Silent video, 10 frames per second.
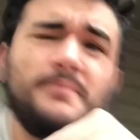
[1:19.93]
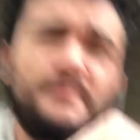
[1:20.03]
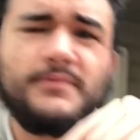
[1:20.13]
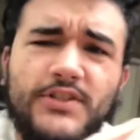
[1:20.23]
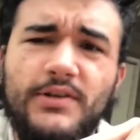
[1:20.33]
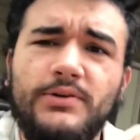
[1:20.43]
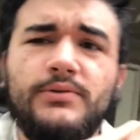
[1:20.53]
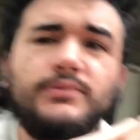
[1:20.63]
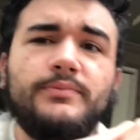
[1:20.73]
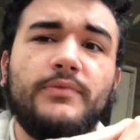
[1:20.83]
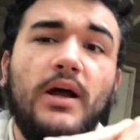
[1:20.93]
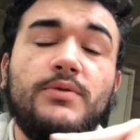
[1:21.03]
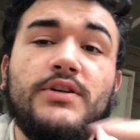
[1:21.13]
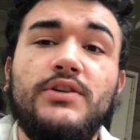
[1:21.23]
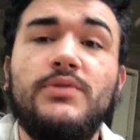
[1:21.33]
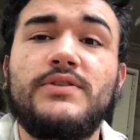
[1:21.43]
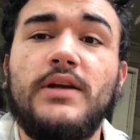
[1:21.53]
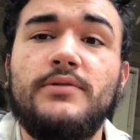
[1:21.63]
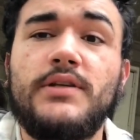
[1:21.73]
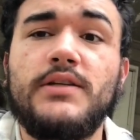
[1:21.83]
so I was gonna do a
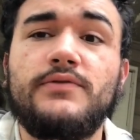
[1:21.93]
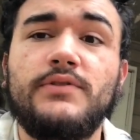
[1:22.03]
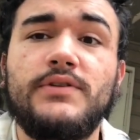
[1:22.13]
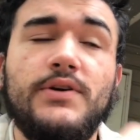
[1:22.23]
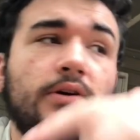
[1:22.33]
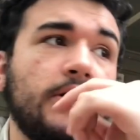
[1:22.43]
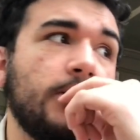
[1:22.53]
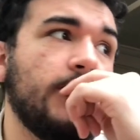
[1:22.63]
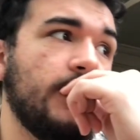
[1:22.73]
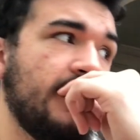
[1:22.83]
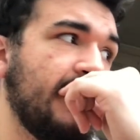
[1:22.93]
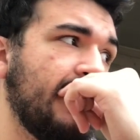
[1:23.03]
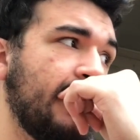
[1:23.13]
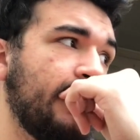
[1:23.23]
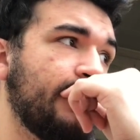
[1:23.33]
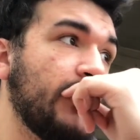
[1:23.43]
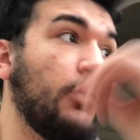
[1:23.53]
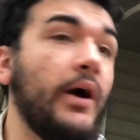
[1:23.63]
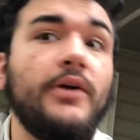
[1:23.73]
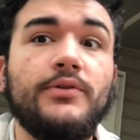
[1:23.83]
sound test for this car a
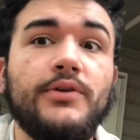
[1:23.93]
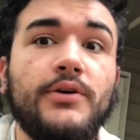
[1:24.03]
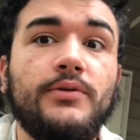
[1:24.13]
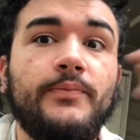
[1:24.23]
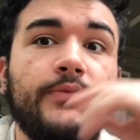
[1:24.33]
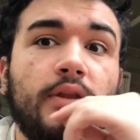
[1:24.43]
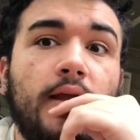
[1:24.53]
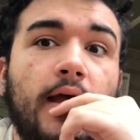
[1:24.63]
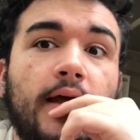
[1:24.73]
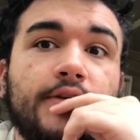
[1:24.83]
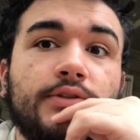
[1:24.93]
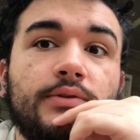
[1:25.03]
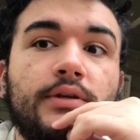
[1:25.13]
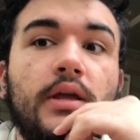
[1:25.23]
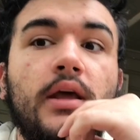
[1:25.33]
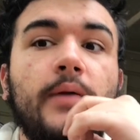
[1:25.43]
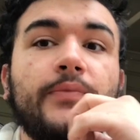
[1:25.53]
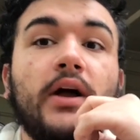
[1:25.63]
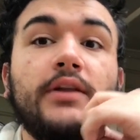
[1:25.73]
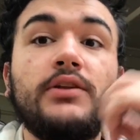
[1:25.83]
while ago, actually.
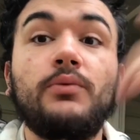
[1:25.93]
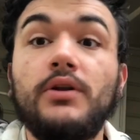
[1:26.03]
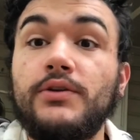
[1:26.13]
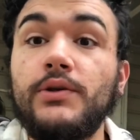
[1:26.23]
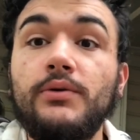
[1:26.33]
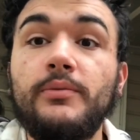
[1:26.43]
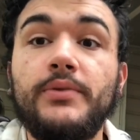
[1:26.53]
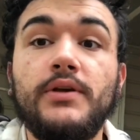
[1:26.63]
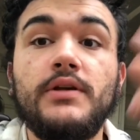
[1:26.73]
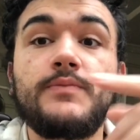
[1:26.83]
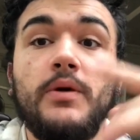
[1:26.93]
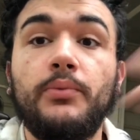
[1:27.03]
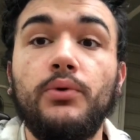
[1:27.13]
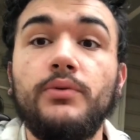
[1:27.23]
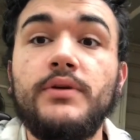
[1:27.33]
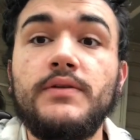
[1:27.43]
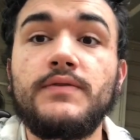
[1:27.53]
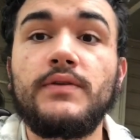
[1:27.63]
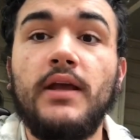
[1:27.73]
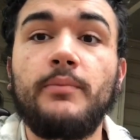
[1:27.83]
I didn't want to do it because my
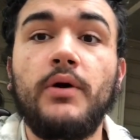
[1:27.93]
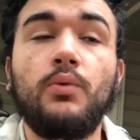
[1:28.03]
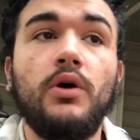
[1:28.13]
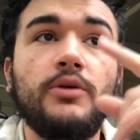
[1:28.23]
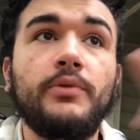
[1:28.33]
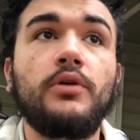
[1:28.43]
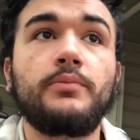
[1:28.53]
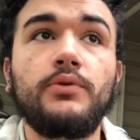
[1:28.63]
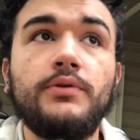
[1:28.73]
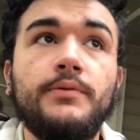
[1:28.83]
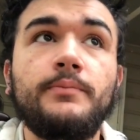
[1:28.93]
pulleys and my water belt pulley,